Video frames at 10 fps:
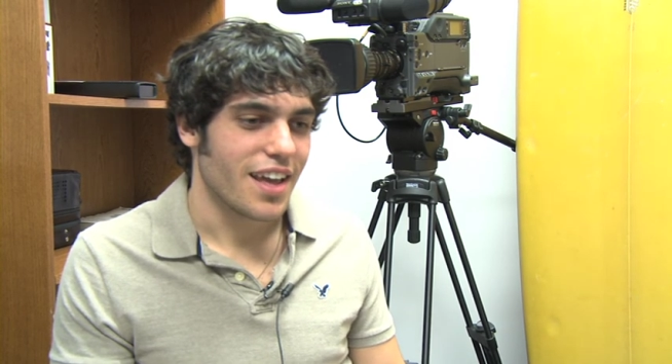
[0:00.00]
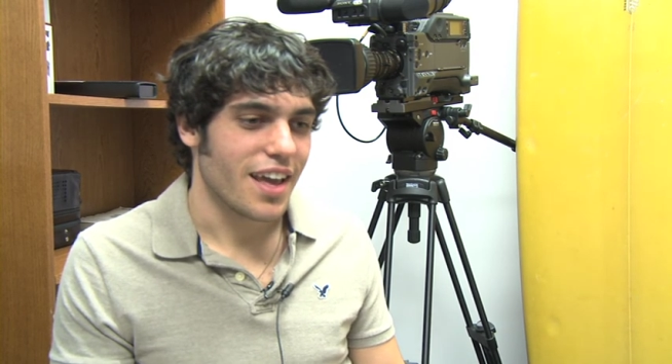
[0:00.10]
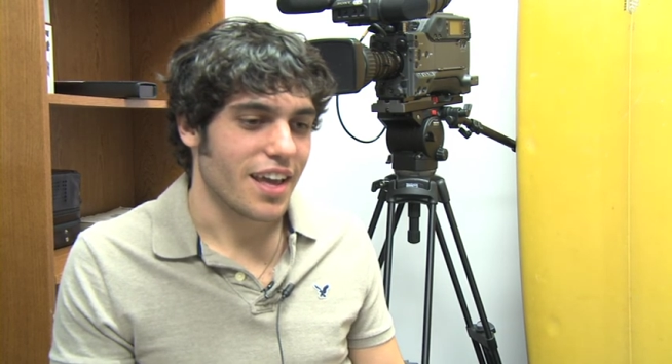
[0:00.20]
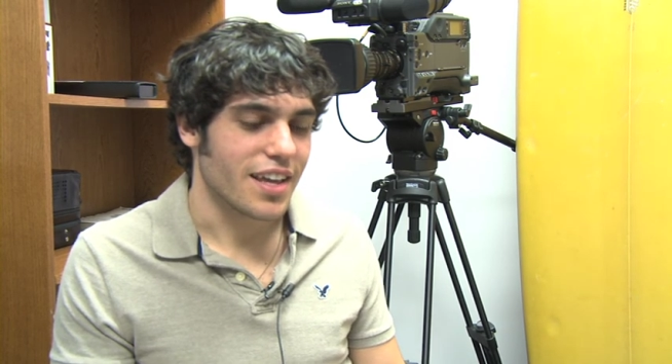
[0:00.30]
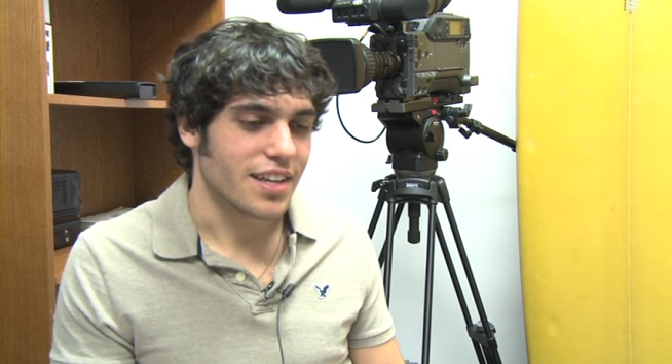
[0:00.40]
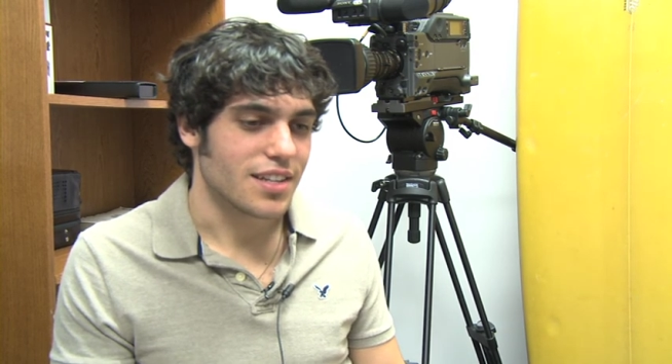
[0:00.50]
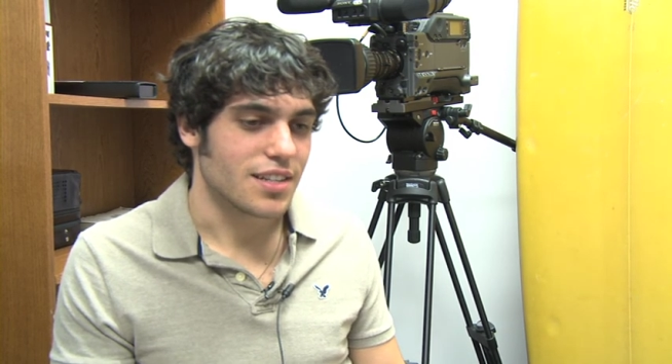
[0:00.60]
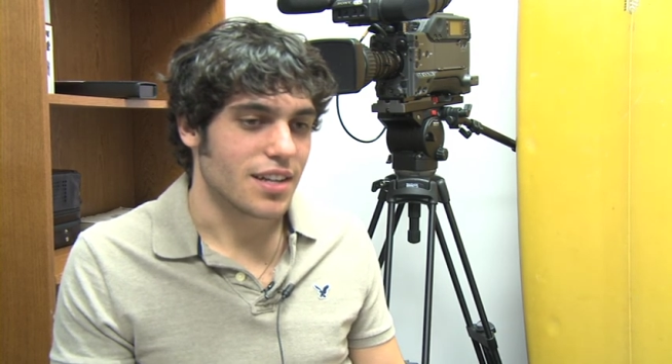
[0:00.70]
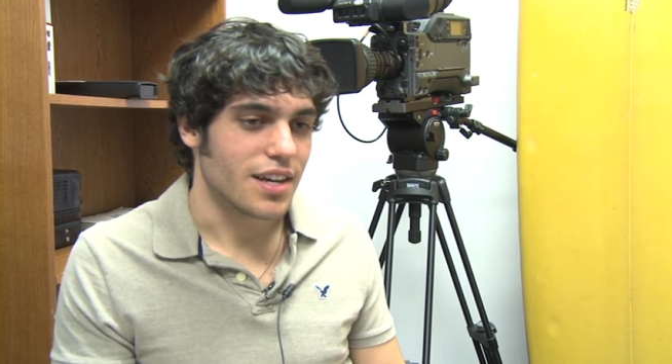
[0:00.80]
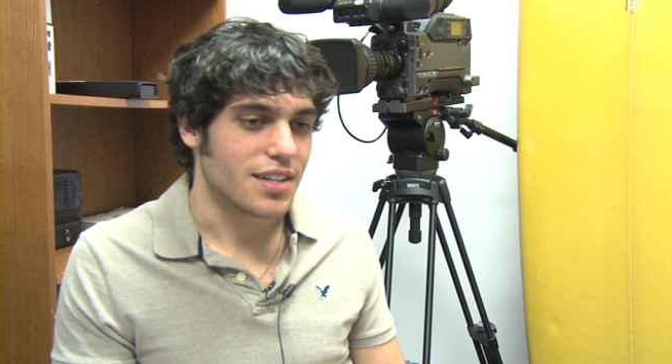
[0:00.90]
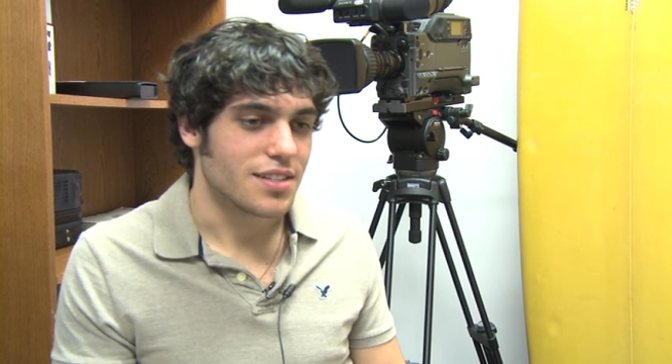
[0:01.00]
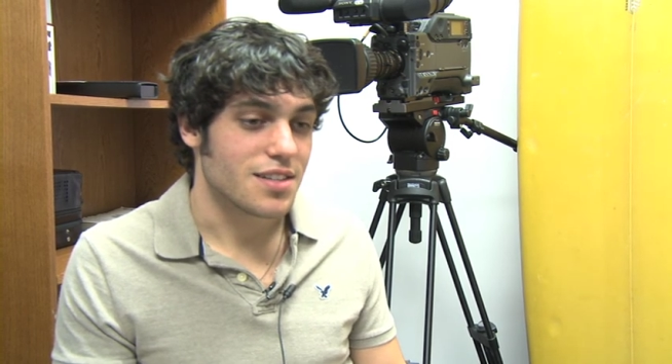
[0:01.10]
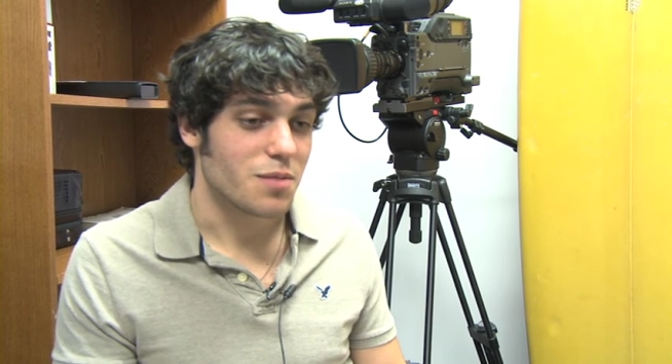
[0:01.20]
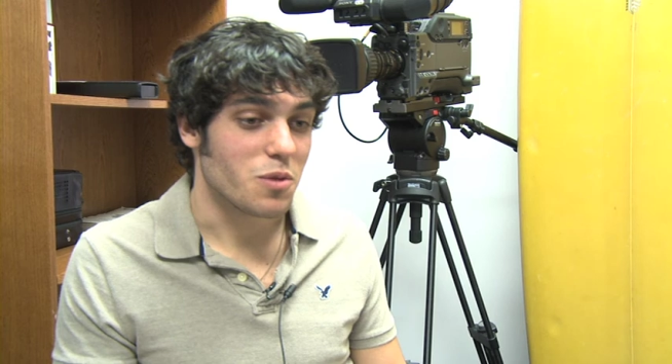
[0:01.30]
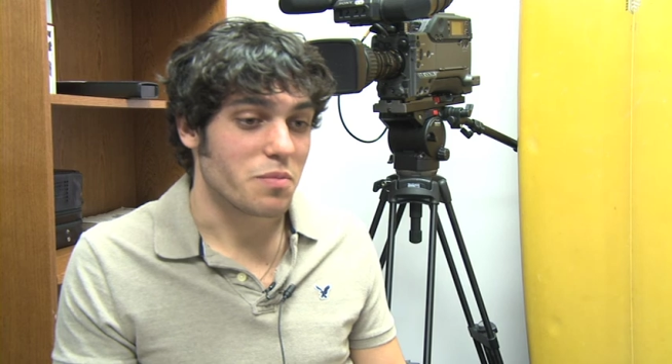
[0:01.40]
and uh,
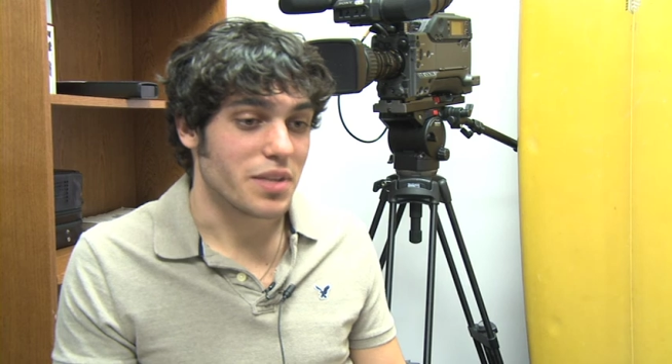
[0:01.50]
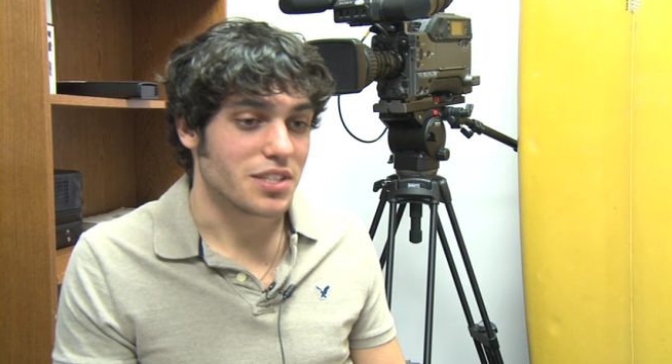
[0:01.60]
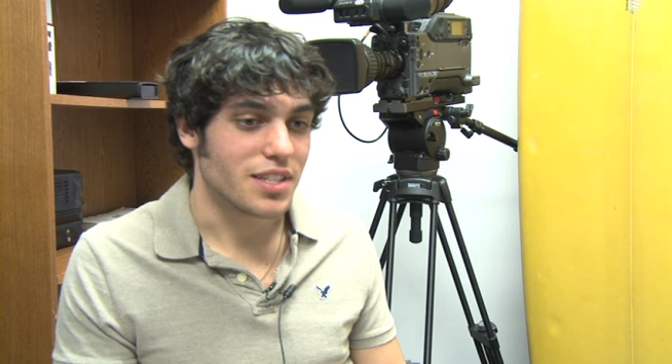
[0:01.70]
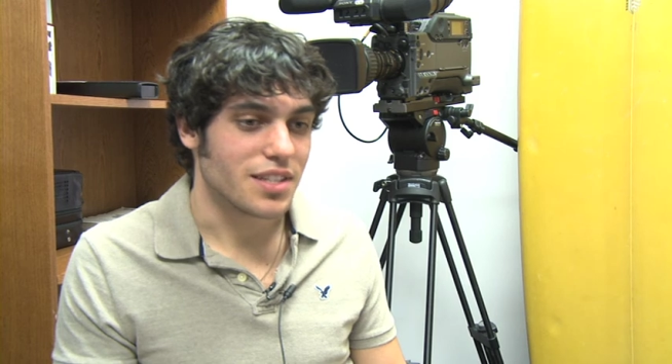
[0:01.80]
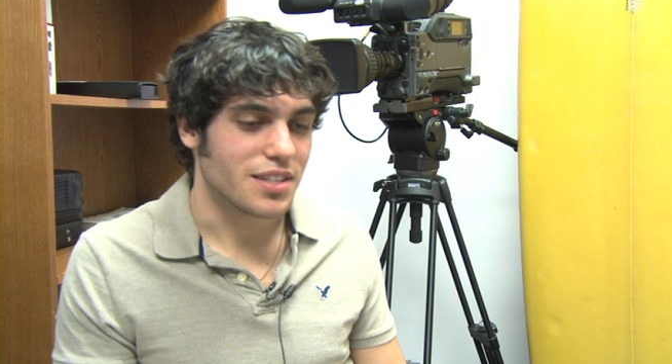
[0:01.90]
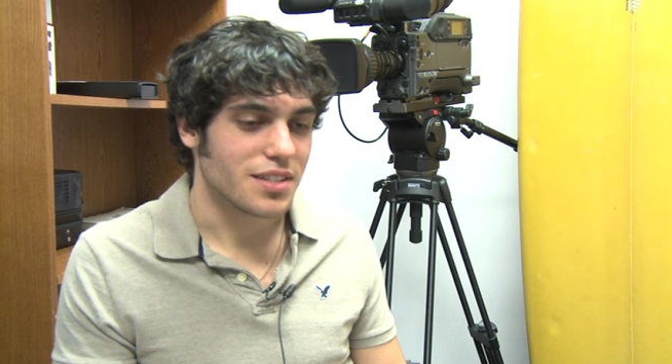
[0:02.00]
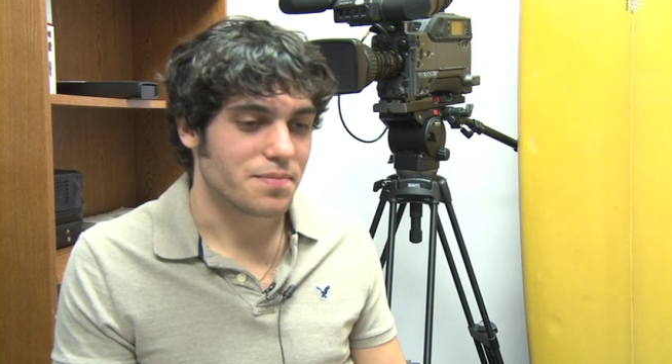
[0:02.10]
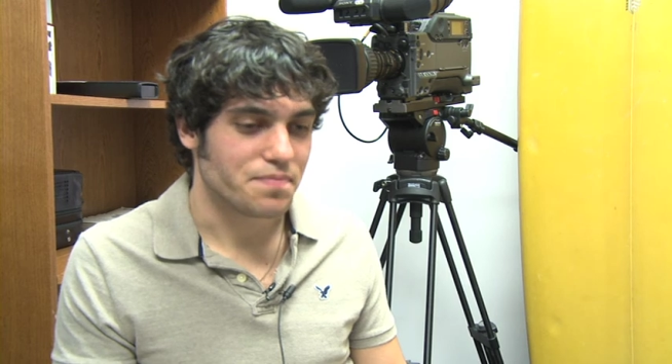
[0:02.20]
someone mentioned,